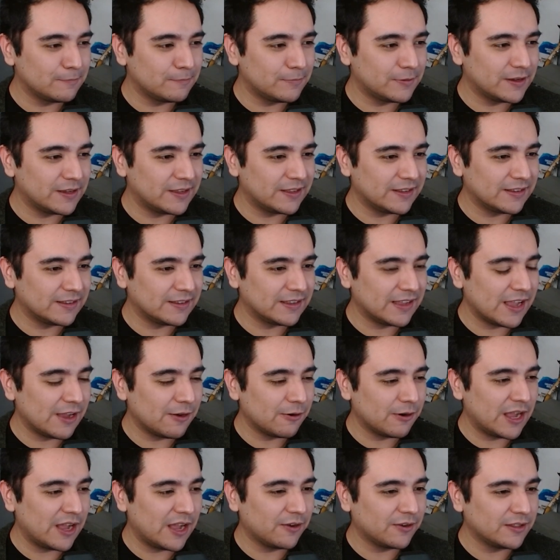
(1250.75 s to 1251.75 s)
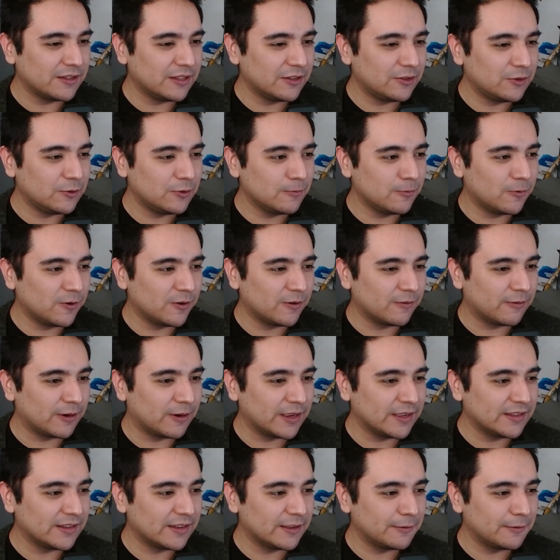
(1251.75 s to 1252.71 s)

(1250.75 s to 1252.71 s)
but how could they do more, right?